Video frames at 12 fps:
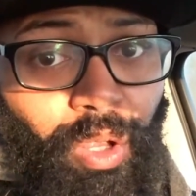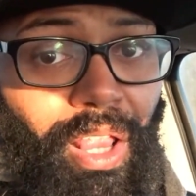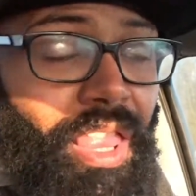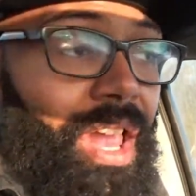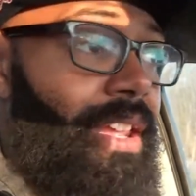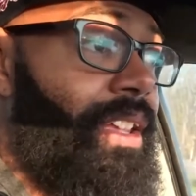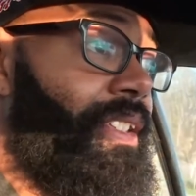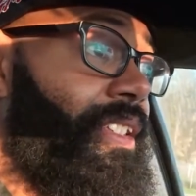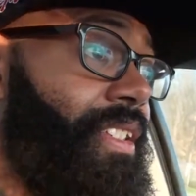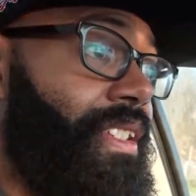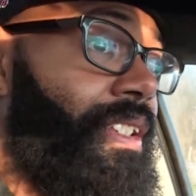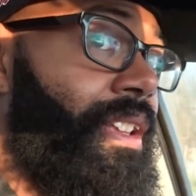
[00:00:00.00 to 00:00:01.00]

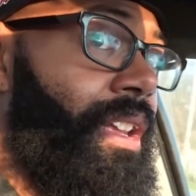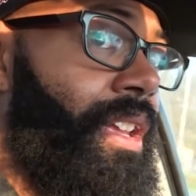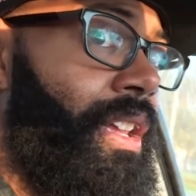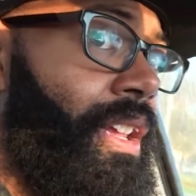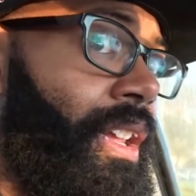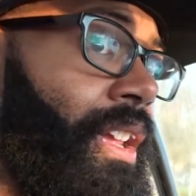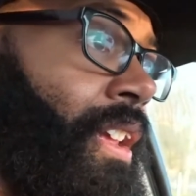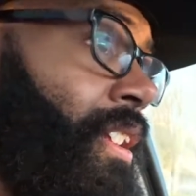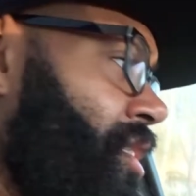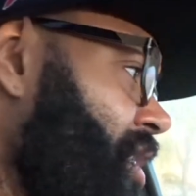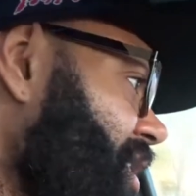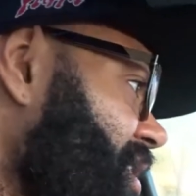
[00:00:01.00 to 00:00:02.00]
clients
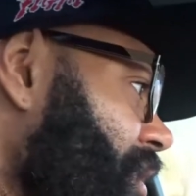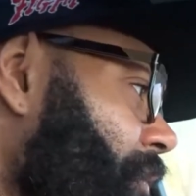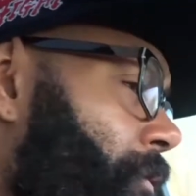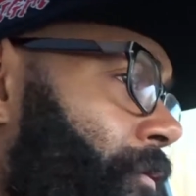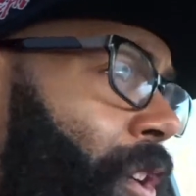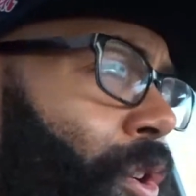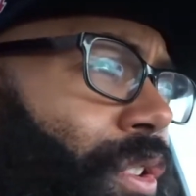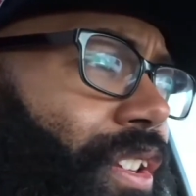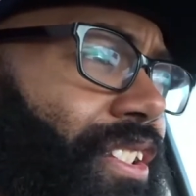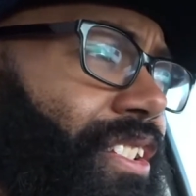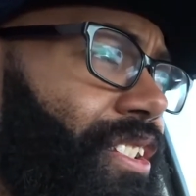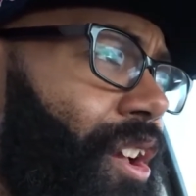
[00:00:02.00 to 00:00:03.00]
just to
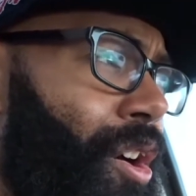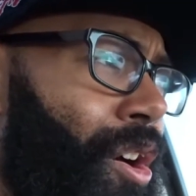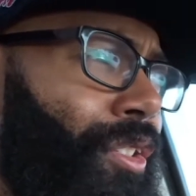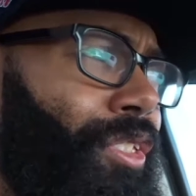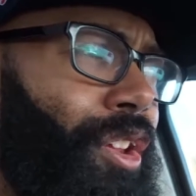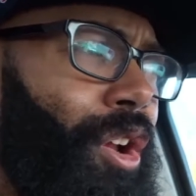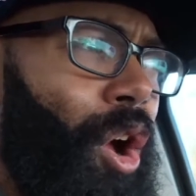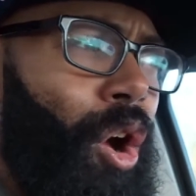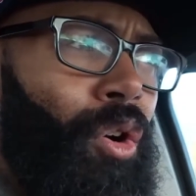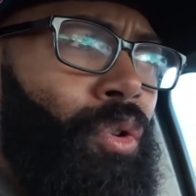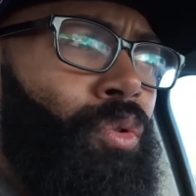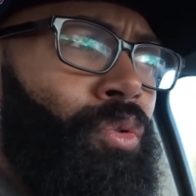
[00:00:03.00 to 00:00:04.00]
focus on their
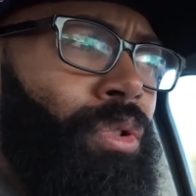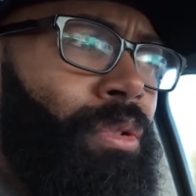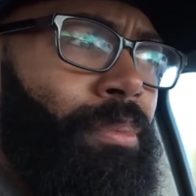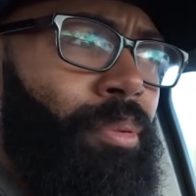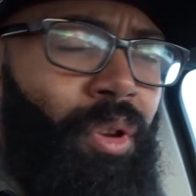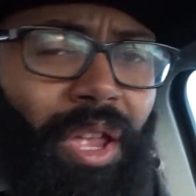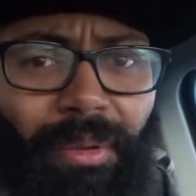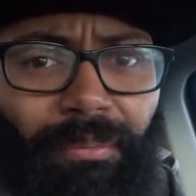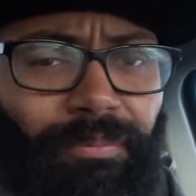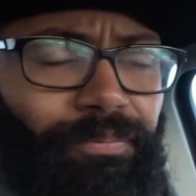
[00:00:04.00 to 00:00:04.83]
own prep.